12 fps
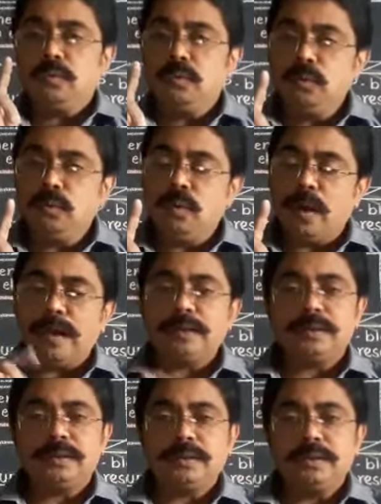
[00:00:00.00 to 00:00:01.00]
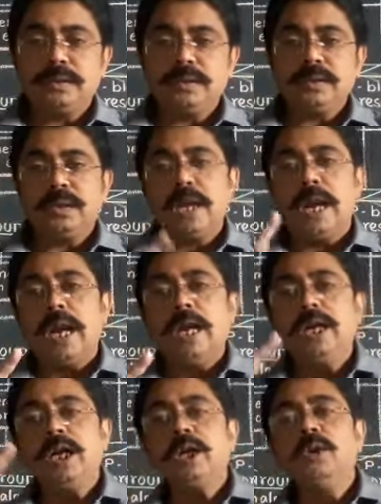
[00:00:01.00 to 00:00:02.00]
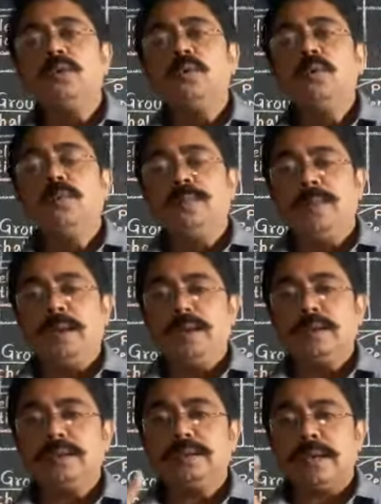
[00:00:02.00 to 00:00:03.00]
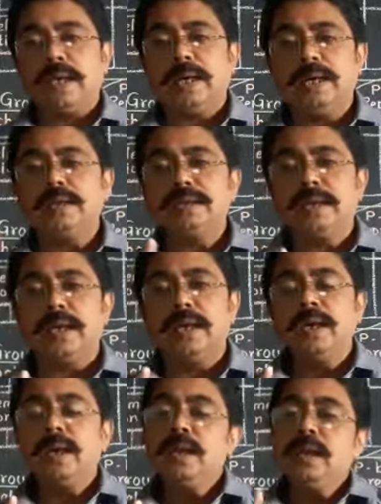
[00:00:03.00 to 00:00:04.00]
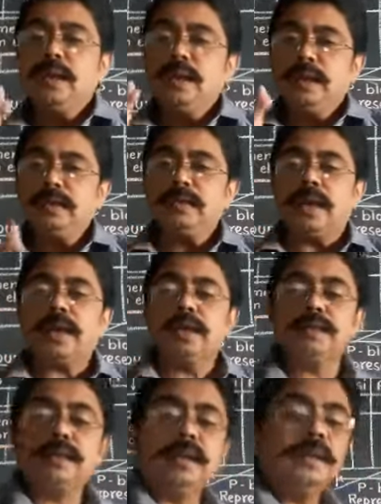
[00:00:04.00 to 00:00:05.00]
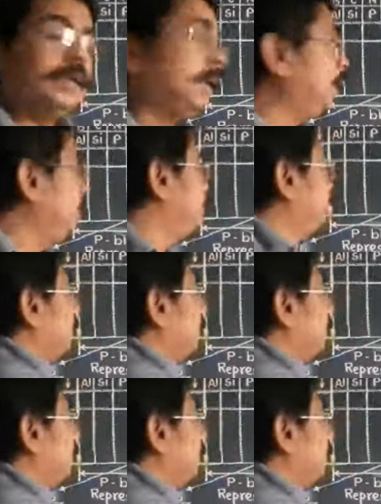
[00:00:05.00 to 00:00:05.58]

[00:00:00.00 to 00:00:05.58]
2s and 2p. Second cell, in second cell, see,